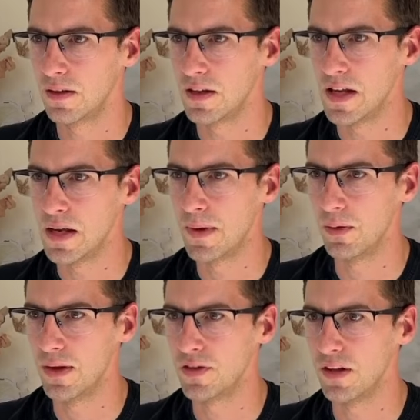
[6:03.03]
the email
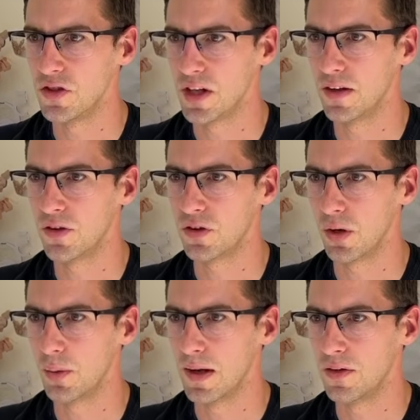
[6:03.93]
is legit,
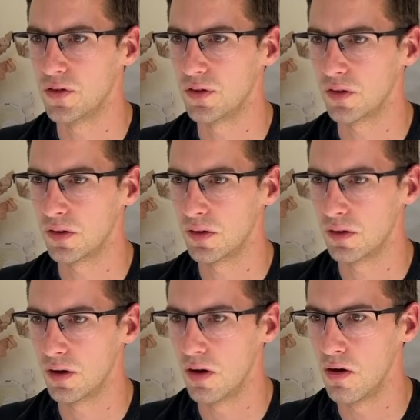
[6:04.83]
so it's
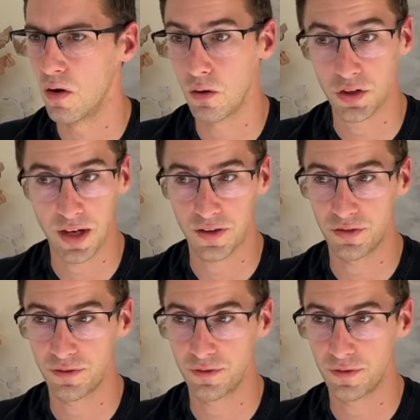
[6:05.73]
not
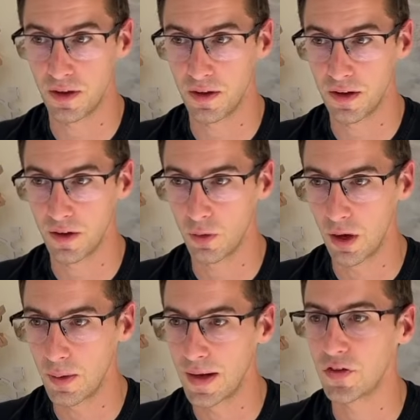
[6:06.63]
classified. Oh
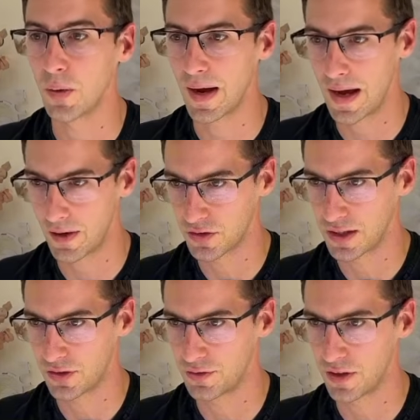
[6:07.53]
no, so it has
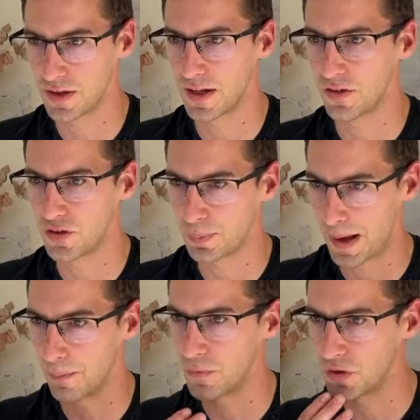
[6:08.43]
classified it as
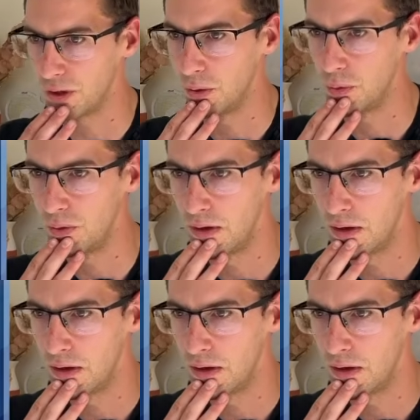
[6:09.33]
spam still,